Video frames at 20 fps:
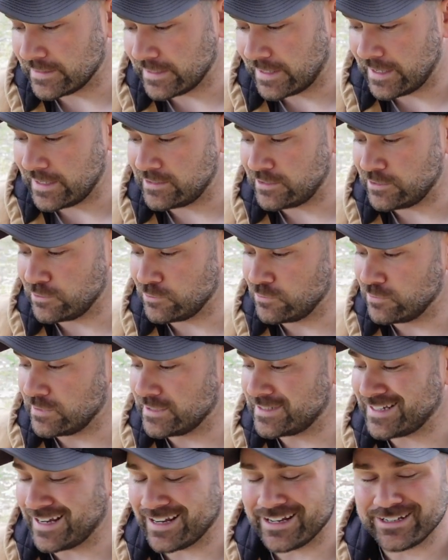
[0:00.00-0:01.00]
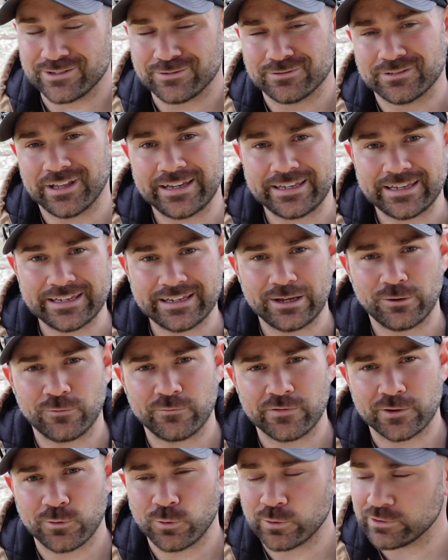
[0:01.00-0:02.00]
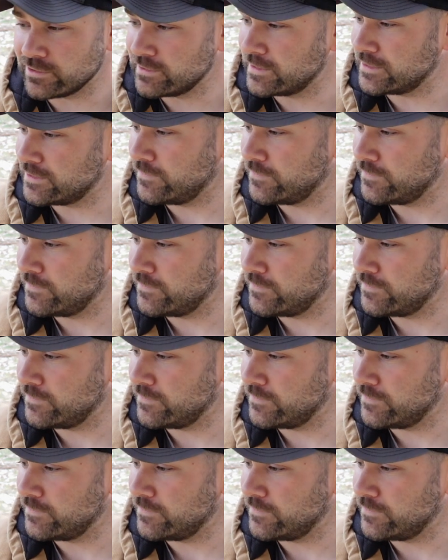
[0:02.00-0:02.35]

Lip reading: in case you decide you like it over the course of this